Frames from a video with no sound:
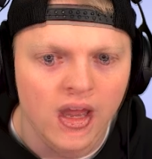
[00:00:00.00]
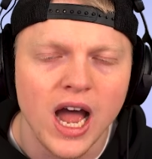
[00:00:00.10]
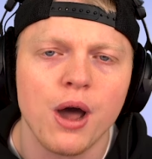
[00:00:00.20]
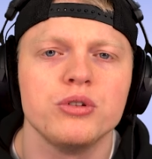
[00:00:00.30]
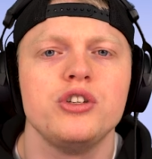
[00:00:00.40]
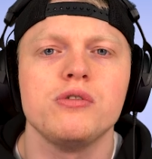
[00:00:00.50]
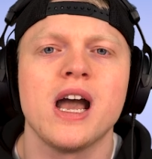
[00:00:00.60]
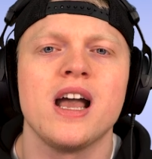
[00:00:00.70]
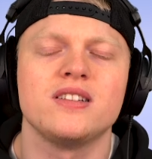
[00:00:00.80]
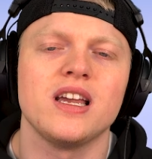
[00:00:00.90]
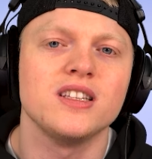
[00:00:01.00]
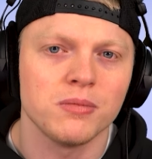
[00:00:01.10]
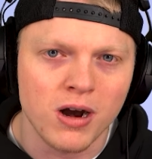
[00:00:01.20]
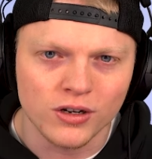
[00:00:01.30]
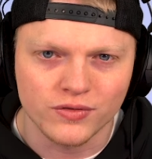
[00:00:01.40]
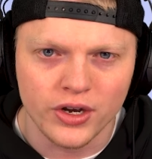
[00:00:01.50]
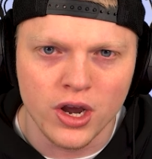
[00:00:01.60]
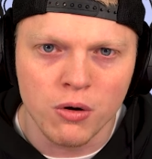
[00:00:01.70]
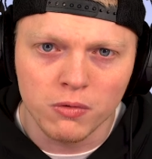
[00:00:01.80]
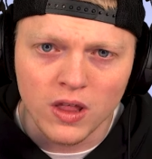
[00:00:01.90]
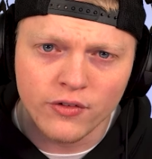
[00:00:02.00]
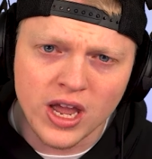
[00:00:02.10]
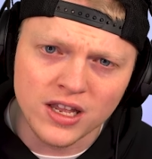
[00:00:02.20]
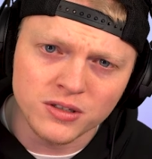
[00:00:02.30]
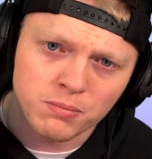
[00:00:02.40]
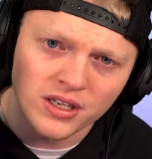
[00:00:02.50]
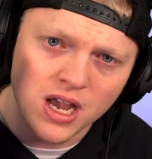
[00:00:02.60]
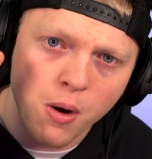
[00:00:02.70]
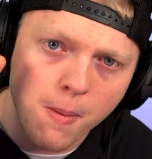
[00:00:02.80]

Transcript: I will see you guys in tomorrow's video. Love you guys. Peace out.